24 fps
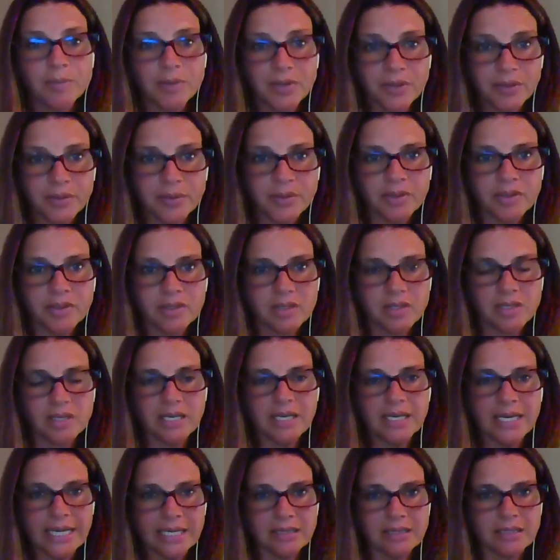you
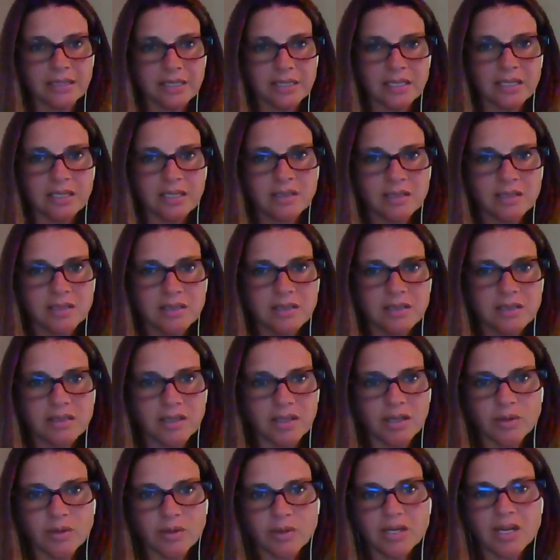innately,
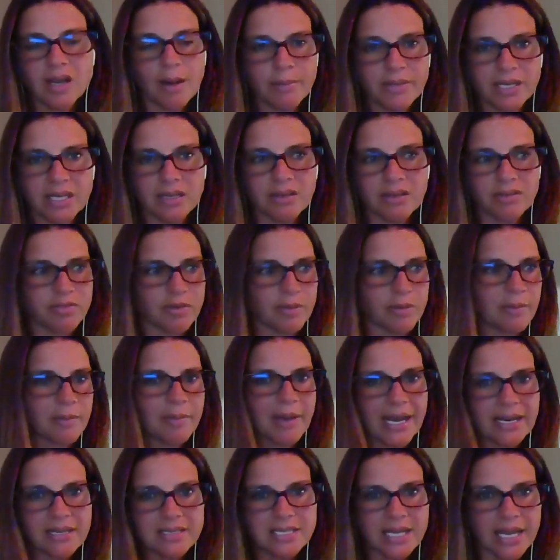when coming in from a
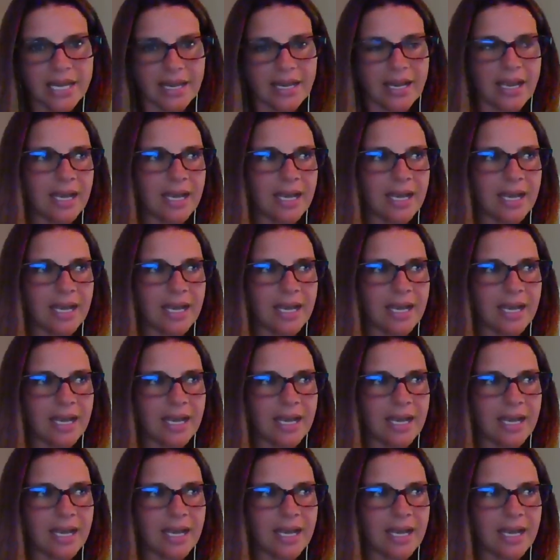bad day.